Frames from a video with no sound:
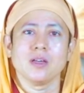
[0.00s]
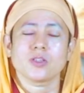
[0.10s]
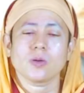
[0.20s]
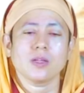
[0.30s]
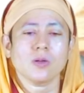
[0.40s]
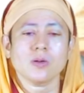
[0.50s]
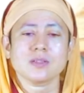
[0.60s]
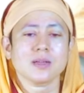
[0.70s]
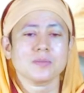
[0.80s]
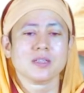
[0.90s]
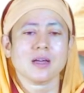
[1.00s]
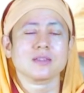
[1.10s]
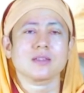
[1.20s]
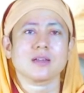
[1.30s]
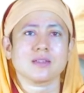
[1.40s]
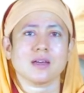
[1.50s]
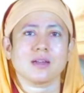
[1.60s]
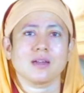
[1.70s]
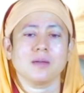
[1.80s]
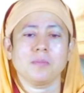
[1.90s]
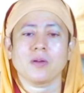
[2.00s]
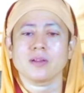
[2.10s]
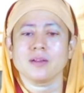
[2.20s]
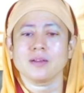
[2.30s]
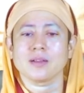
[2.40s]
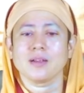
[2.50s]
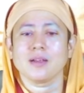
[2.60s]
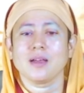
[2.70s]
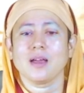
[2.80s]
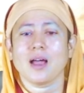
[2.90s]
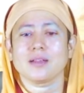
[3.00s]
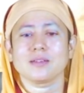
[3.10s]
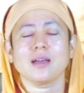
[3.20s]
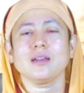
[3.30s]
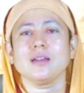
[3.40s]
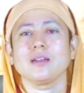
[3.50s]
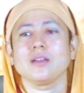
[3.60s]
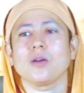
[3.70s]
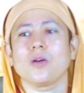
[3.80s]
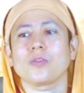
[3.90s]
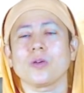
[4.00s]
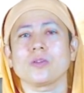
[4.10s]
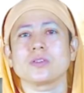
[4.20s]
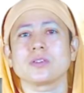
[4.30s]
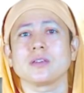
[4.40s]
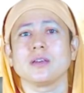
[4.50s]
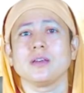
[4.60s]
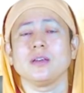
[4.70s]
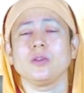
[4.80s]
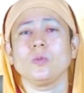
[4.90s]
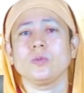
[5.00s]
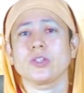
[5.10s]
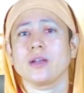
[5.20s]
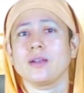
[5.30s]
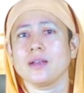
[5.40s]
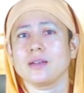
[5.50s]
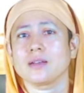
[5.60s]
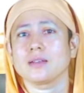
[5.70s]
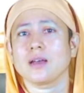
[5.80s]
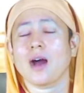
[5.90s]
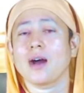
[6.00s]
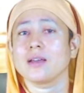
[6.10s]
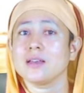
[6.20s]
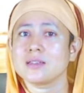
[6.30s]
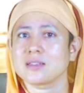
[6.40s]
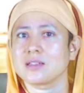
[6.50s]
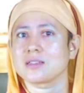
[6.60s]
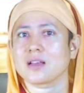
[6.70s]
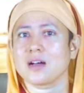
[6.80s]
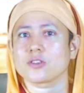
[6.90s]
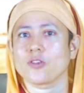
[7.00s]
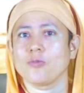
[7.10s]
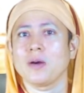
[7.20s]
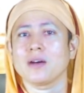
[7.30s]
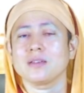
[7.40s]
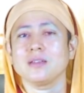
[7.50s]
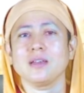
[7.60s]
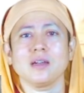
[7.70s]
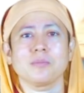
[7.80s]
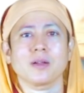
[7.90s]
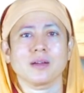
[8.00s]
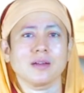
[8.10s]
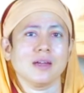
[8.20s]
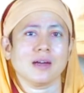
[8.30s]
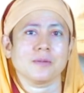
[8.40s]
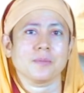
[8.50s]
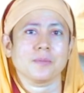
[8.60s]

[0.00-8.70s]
So Nirodha Samskars thus are important. And then, of course, you generate the highest sanskars of bhakti and prajna.